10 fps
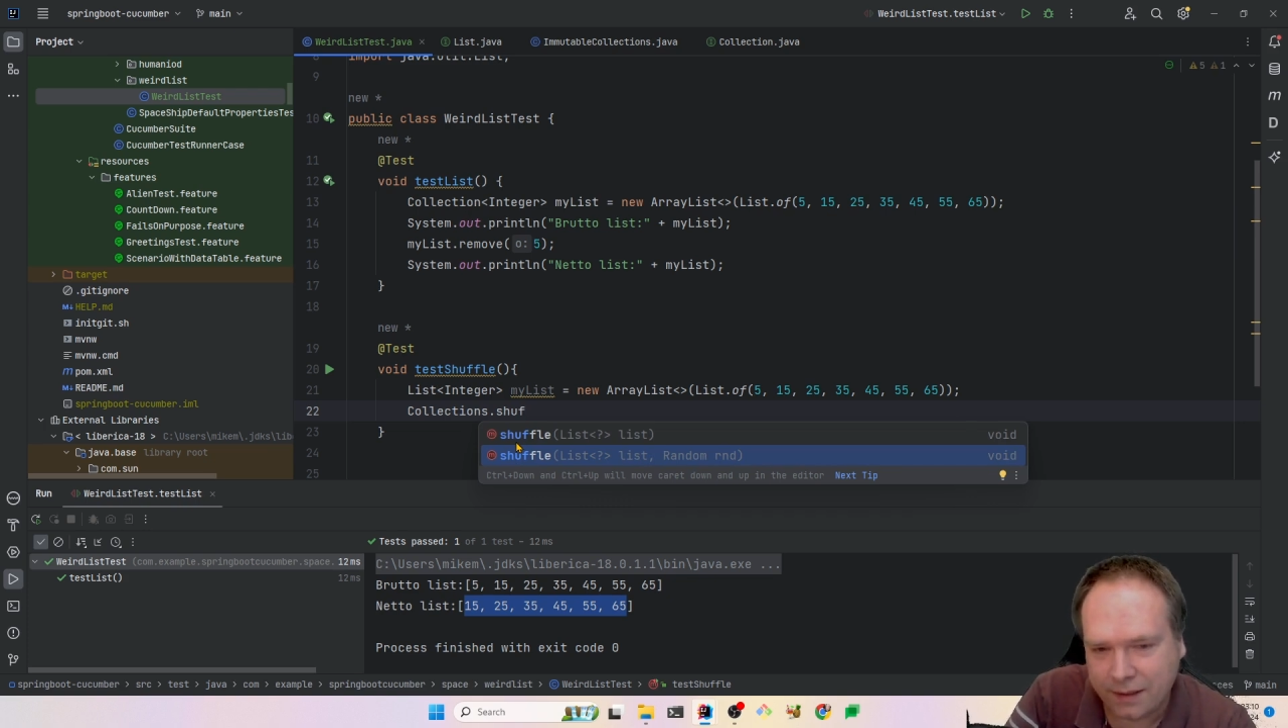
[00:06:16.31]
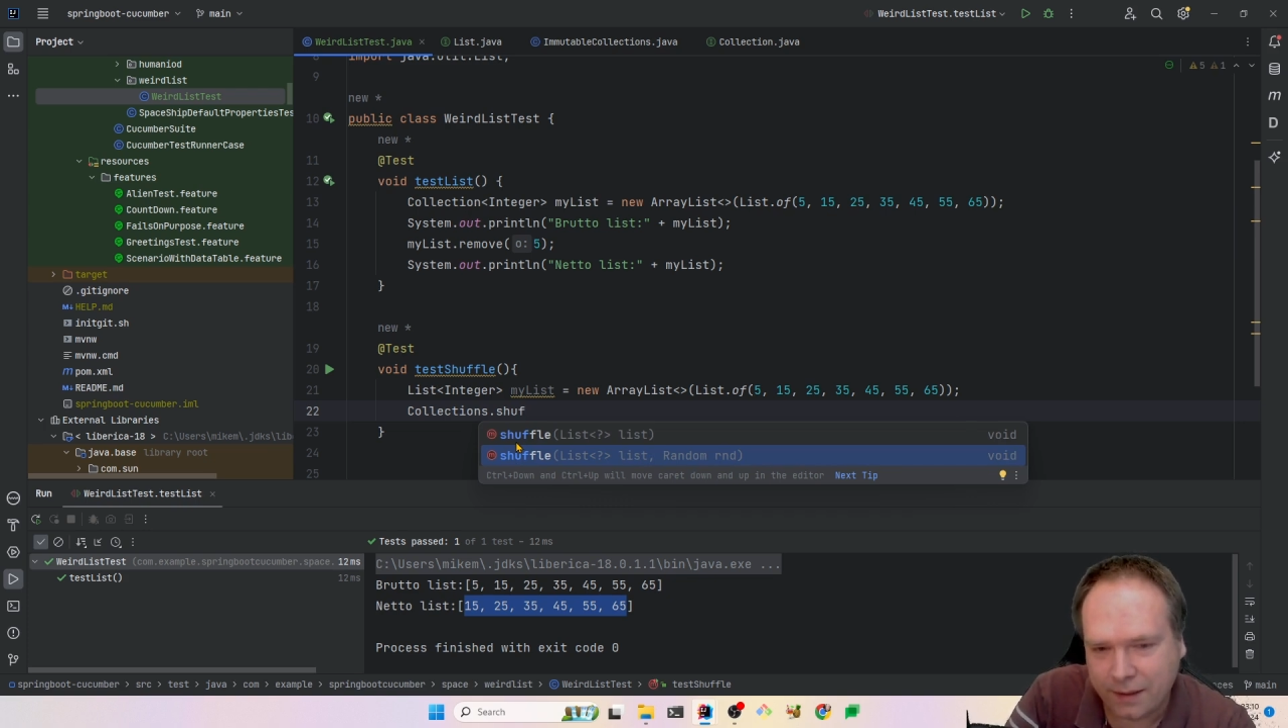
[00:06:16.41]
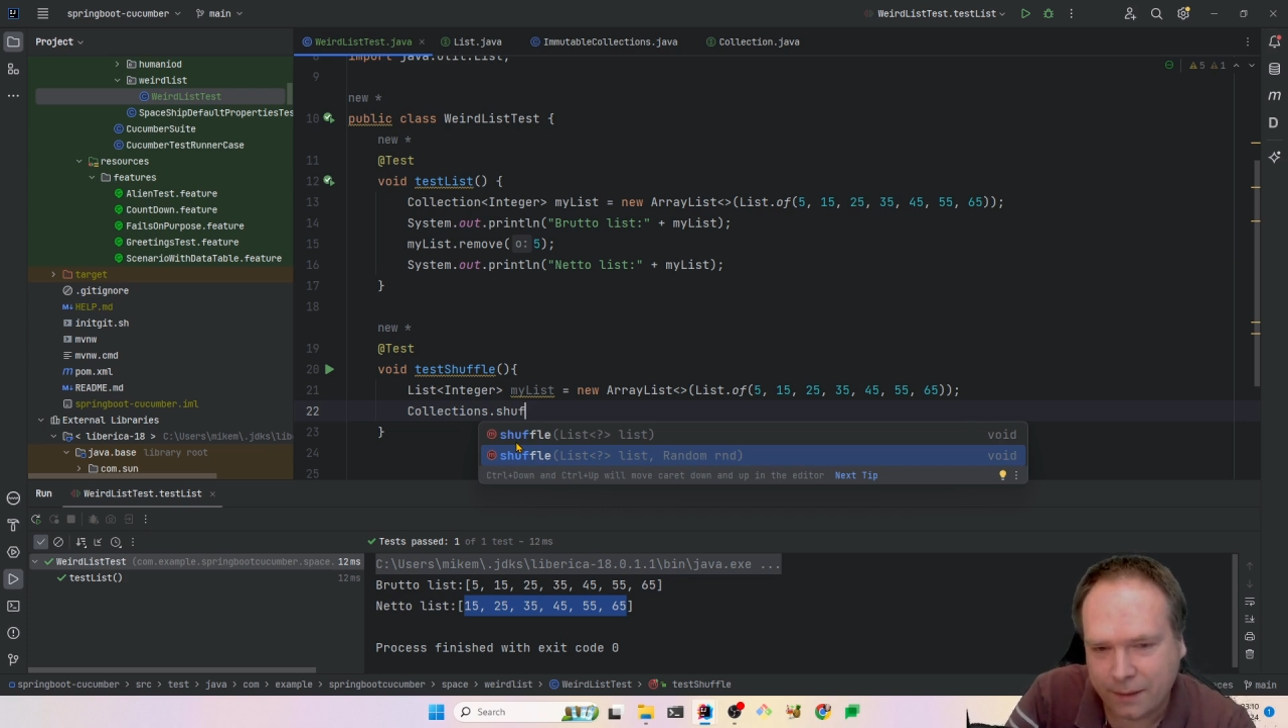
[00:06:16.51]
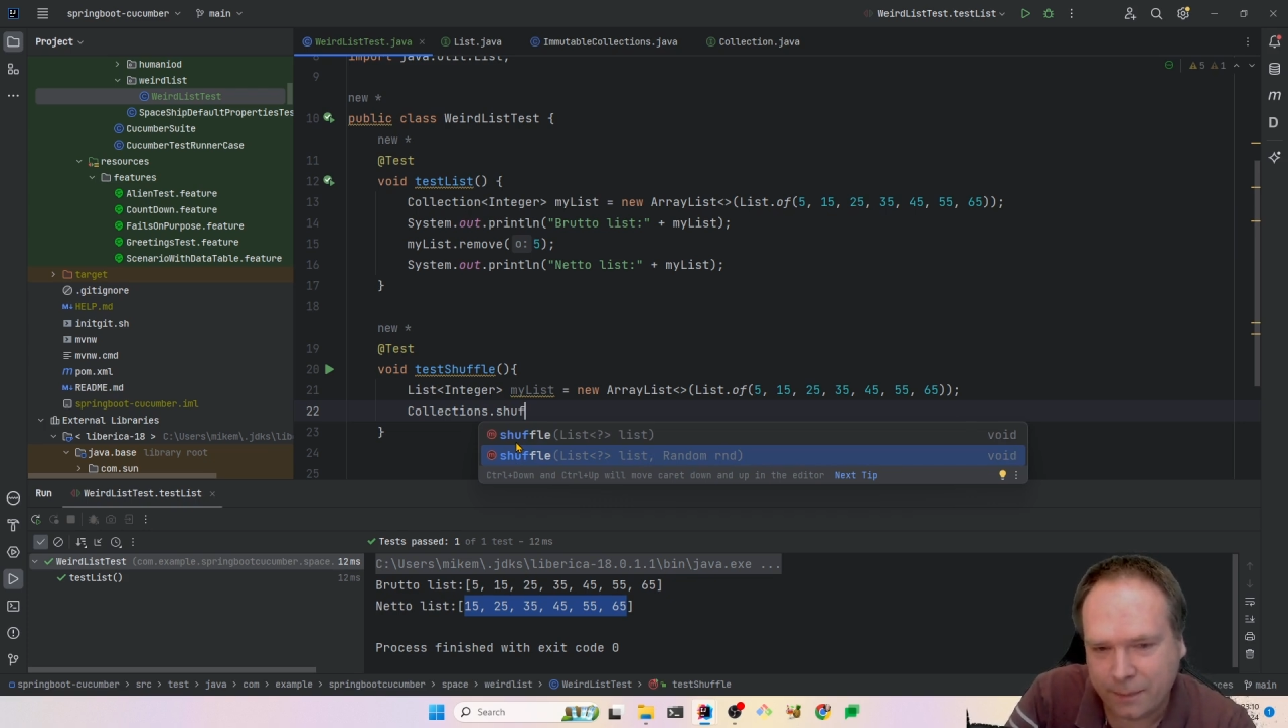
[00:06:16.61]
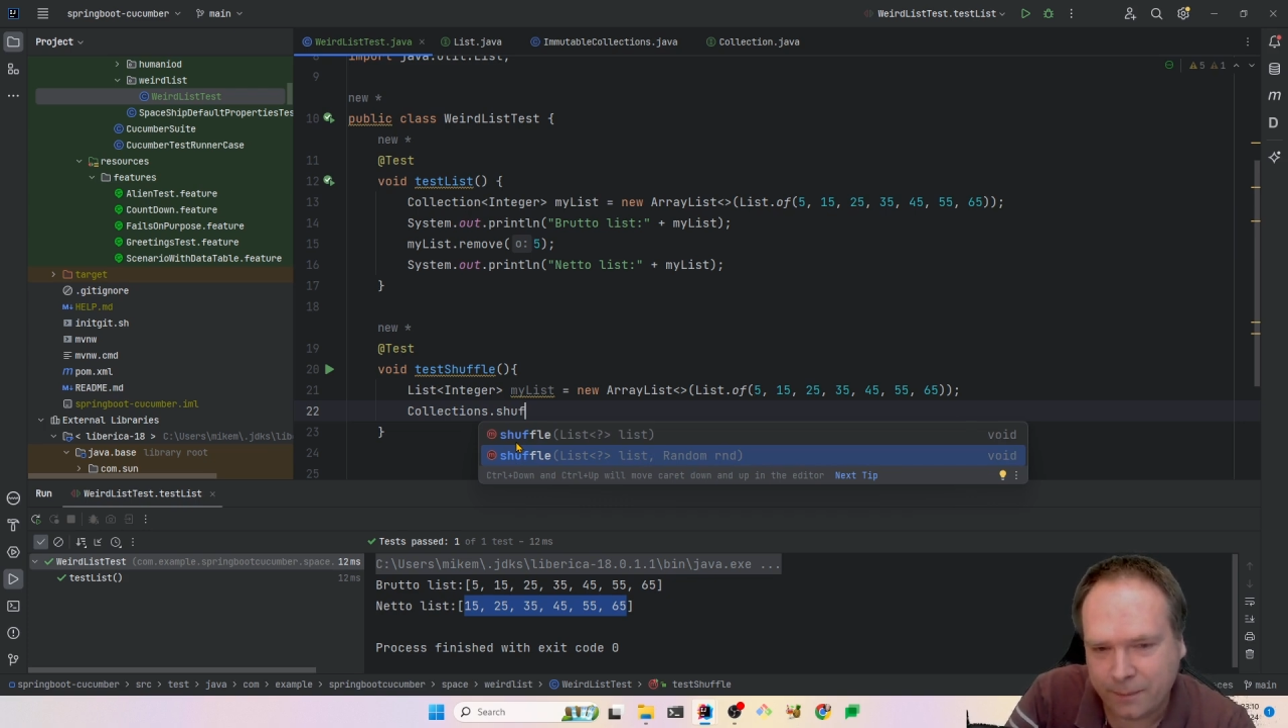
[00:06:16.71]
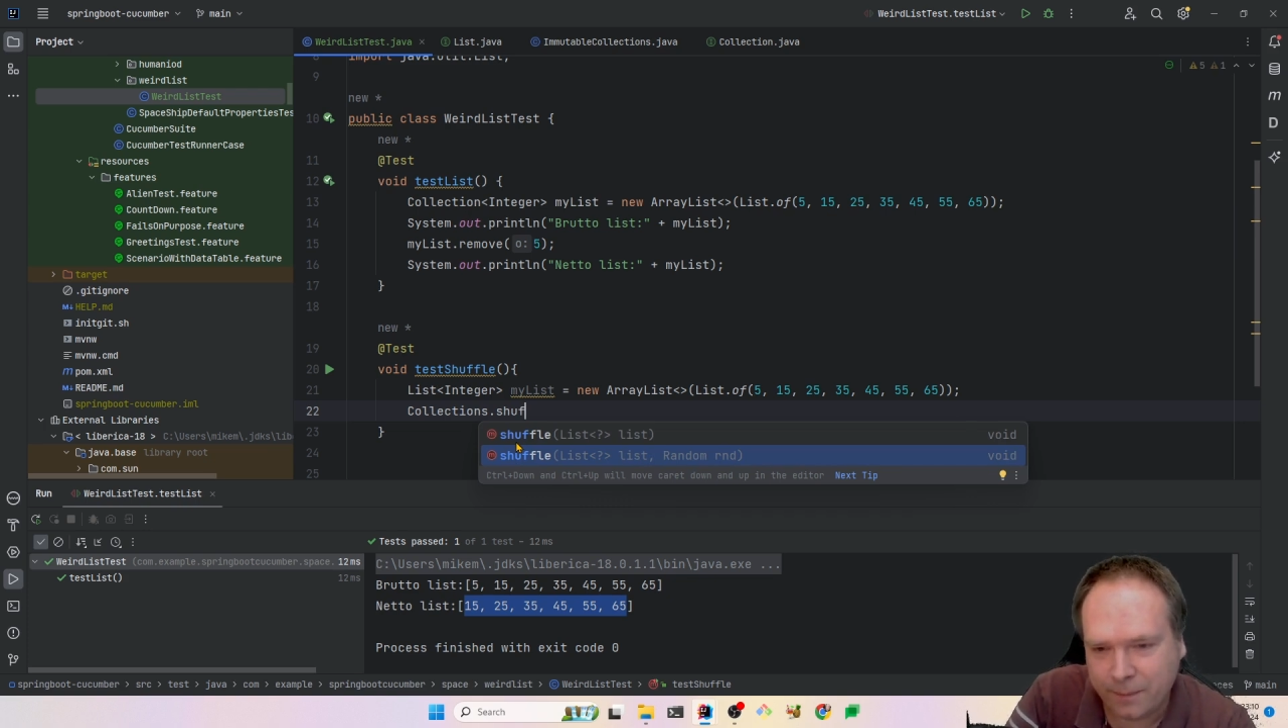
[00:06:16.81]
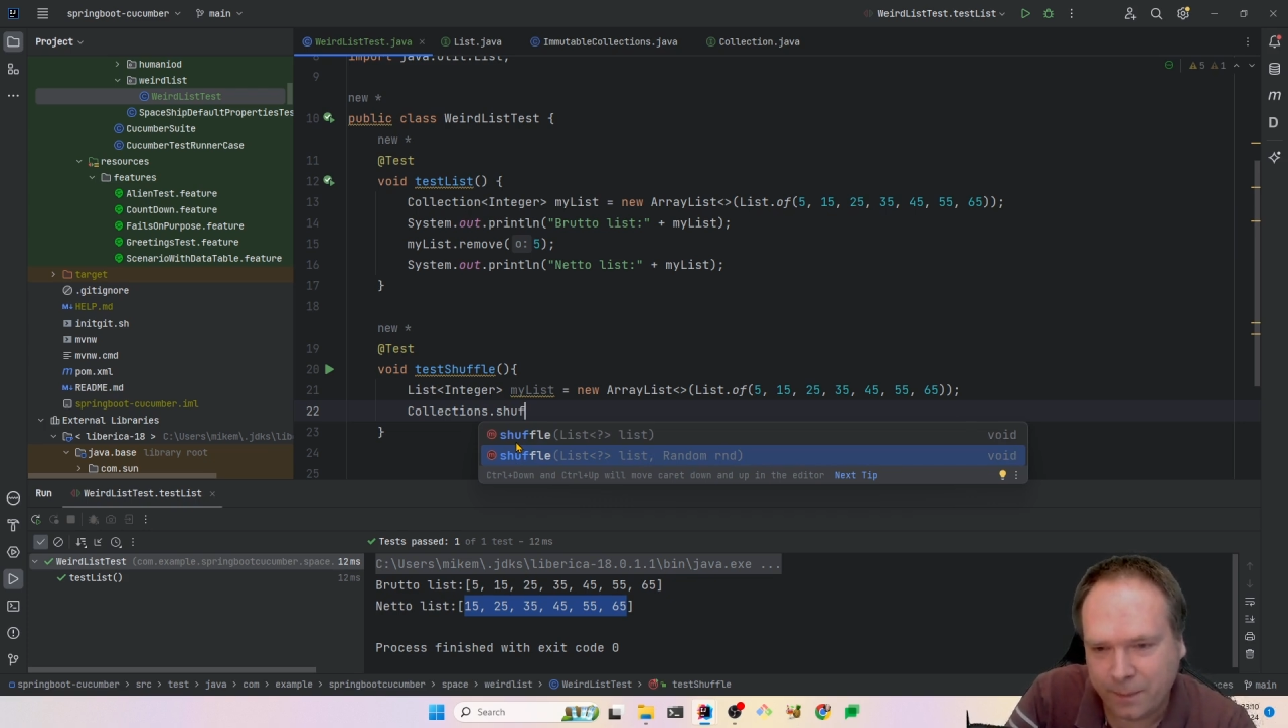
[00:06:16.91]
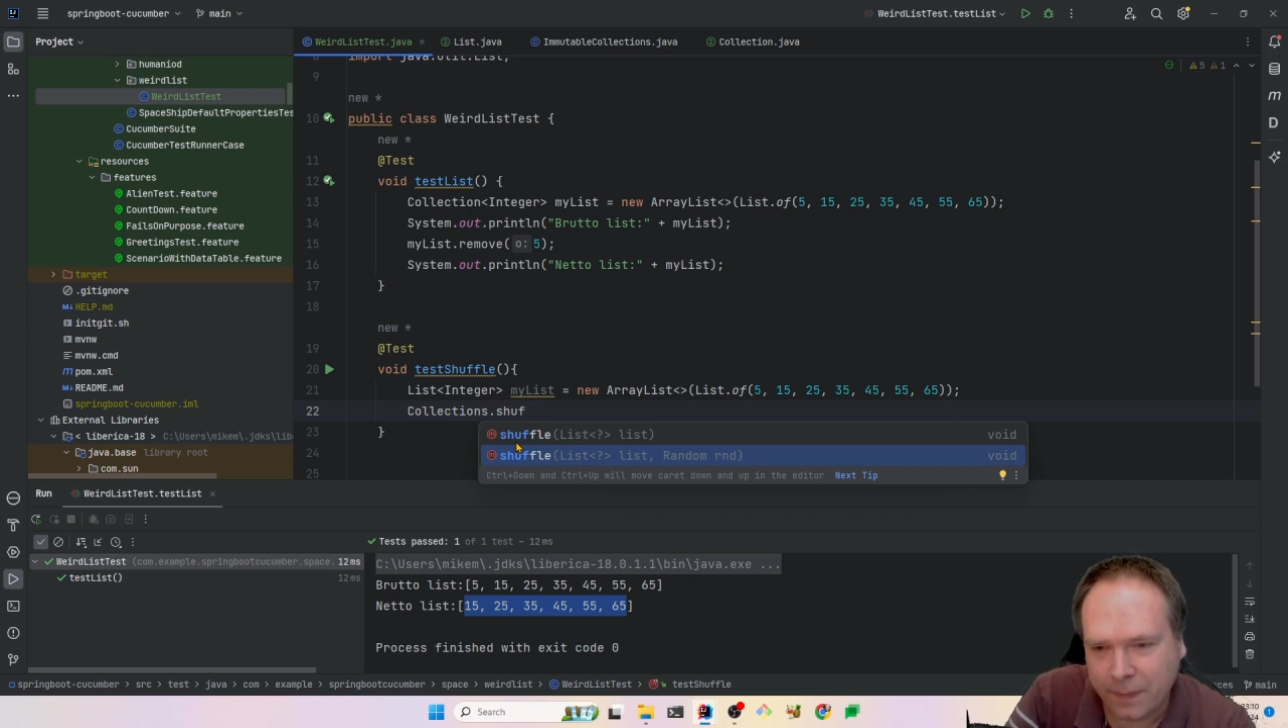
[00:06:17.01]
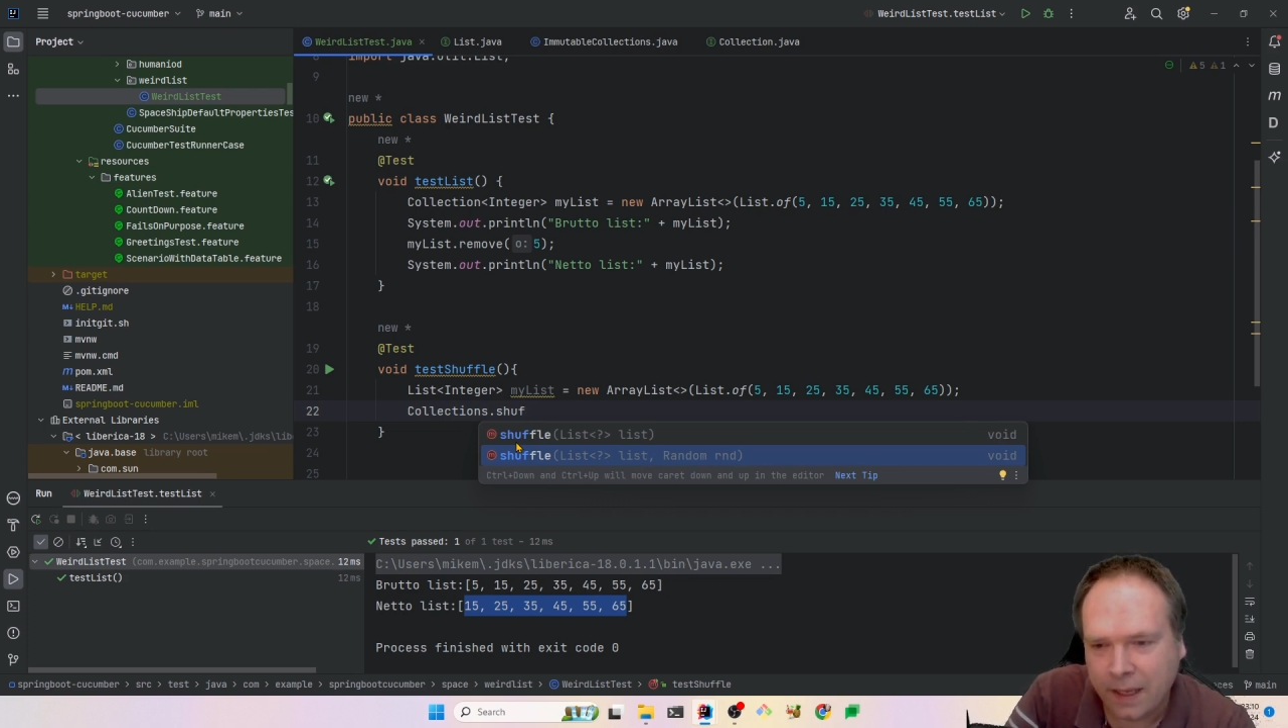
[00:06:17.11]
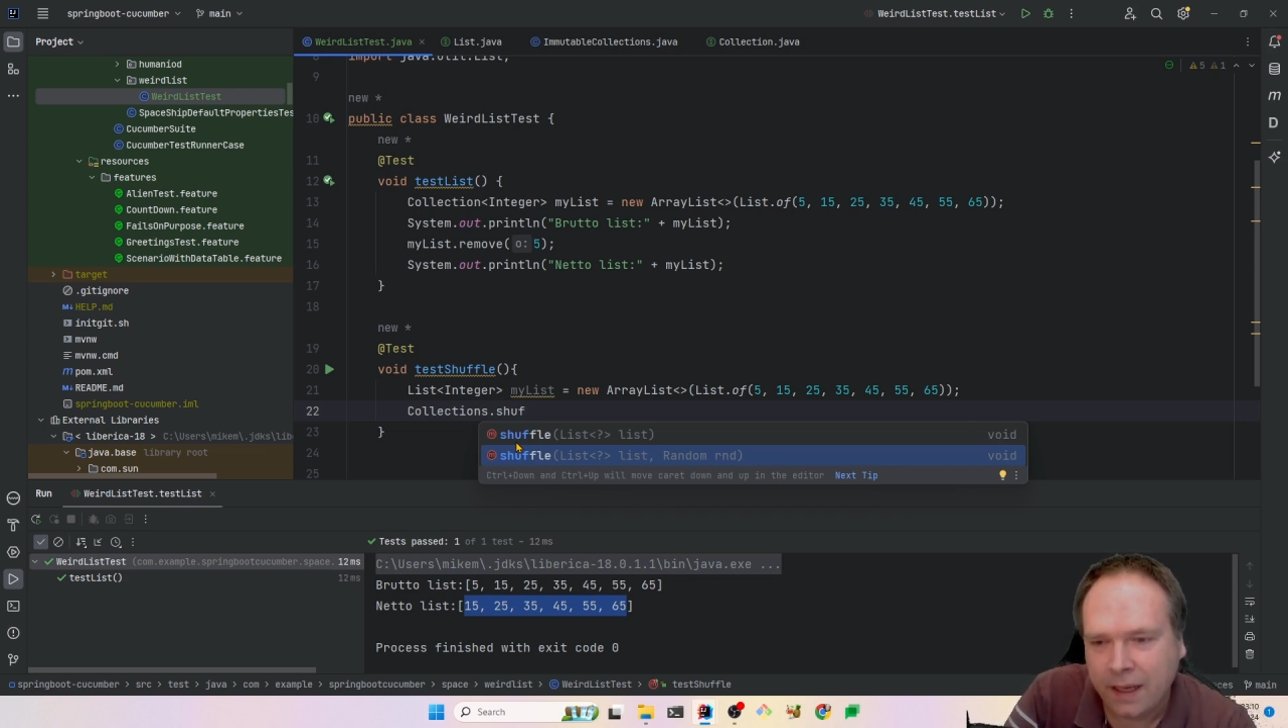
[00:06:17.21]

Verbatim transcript: Um,